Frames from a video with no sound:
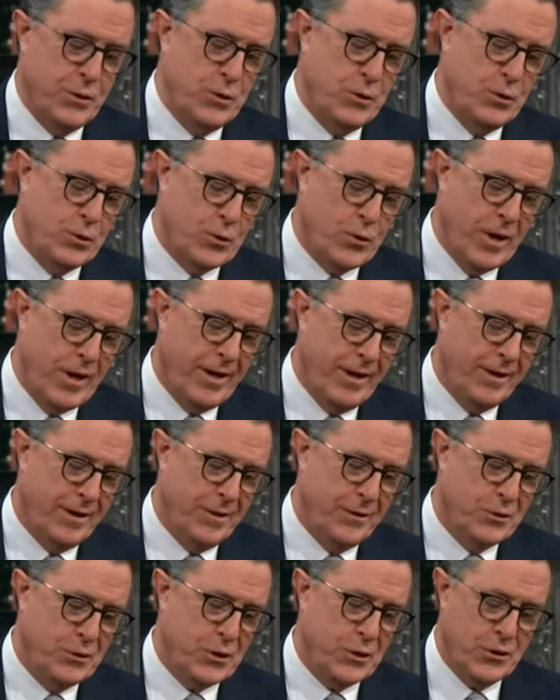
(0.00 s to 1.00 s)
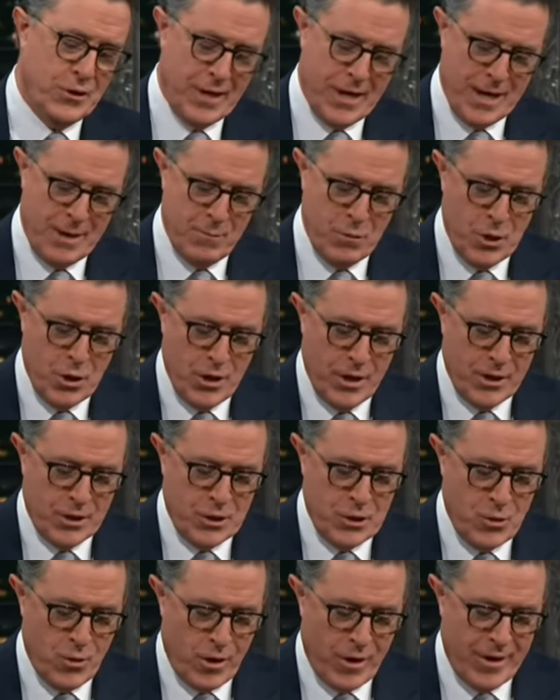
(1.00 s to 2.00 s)
a, new credit to your name.
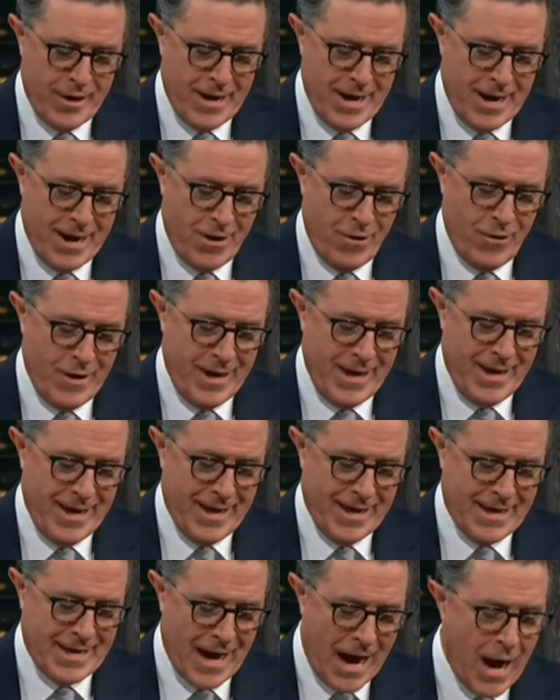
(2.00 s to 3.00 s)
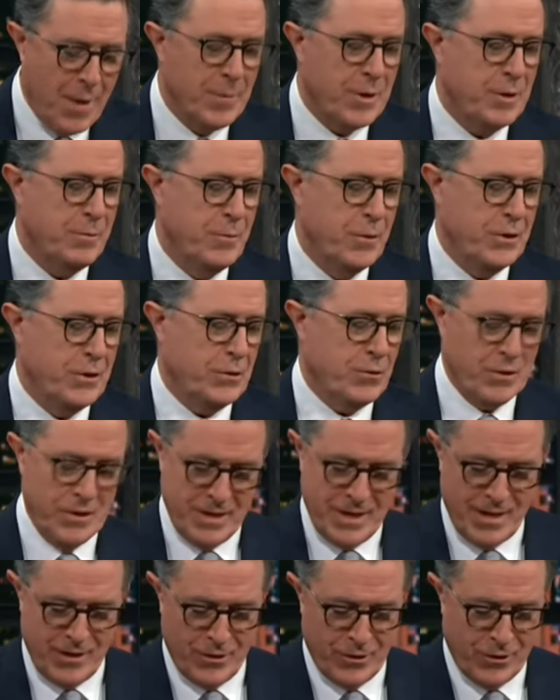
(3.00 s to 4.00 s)
You are now a comic book
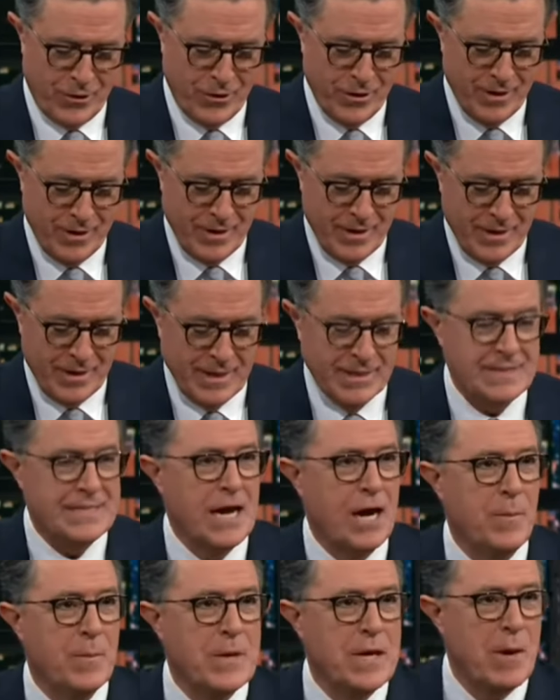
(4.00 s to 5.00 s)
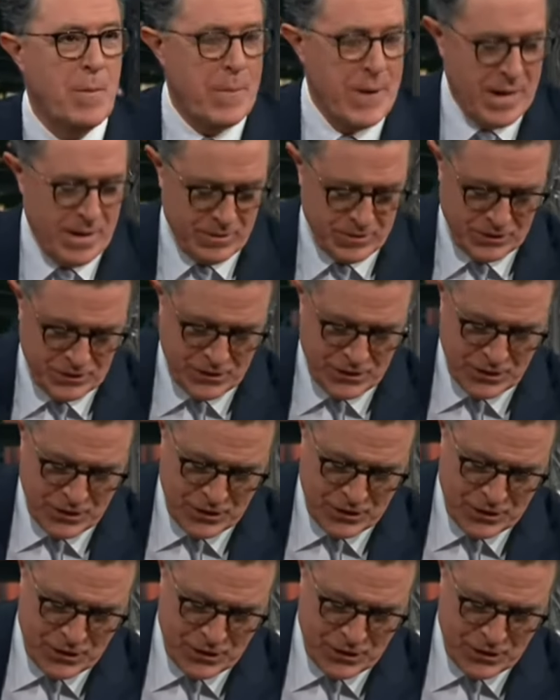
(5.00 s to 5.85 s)
creator. Tell me about